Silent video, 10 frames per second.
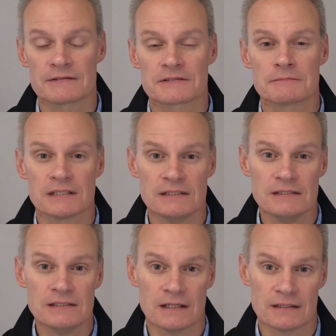some key
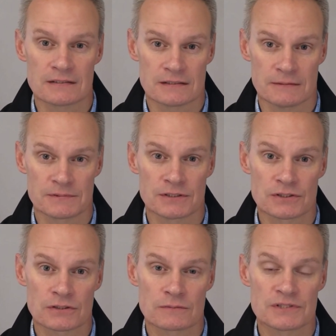concepts and
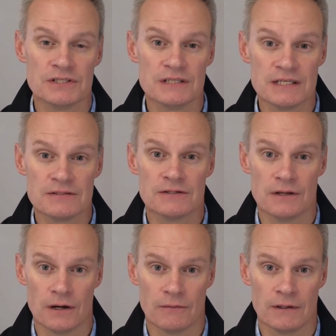terms you need to
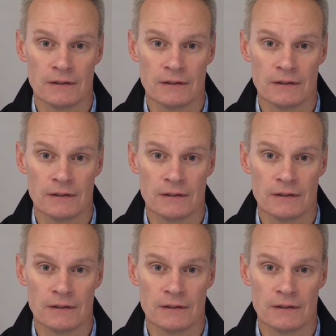know.